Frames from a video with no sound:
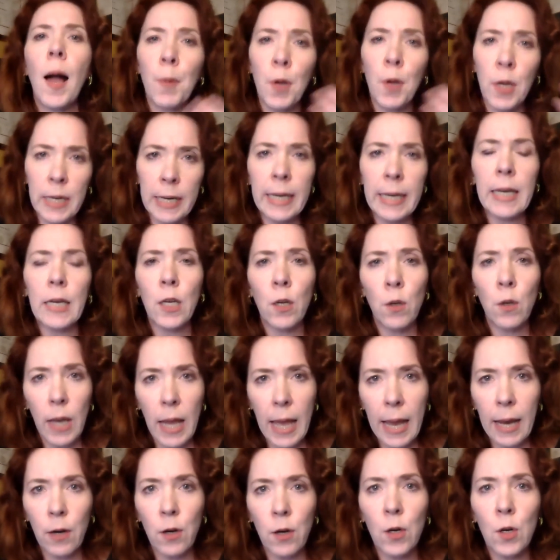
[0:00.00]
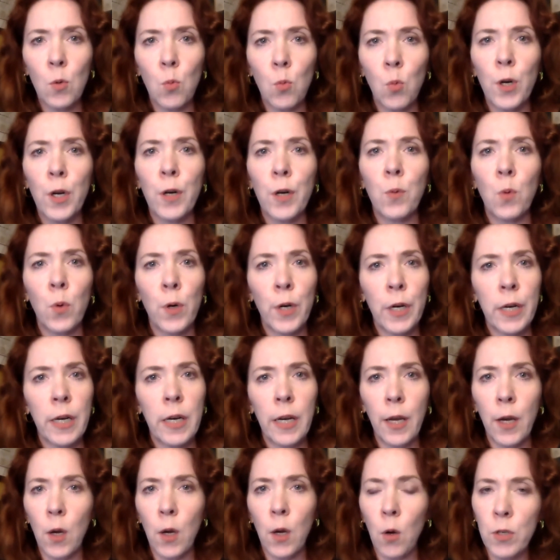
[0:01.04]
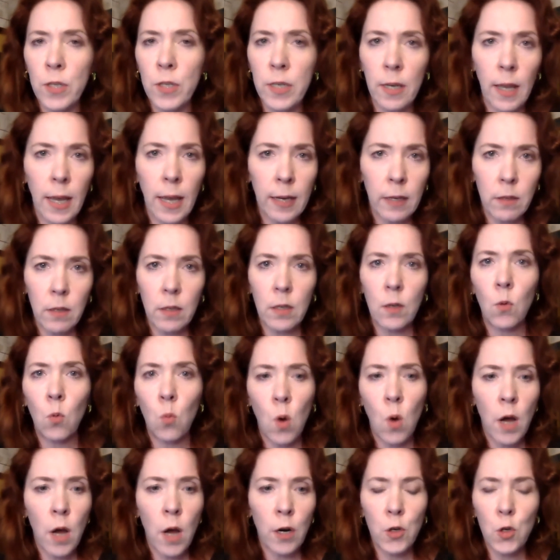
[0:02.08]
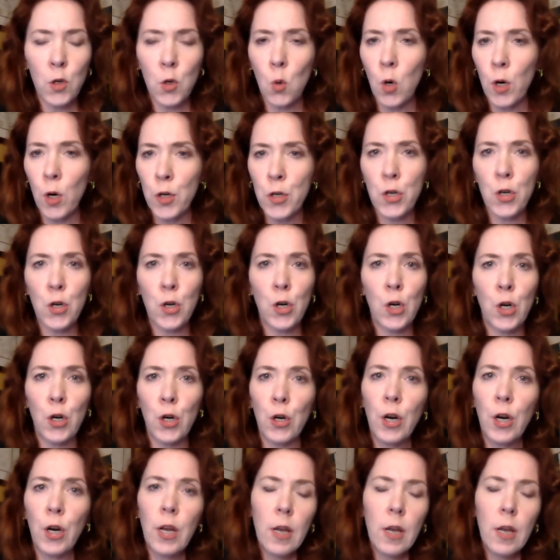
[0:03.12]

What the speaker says: I'm going to get you later. We're going to go to like the water torture,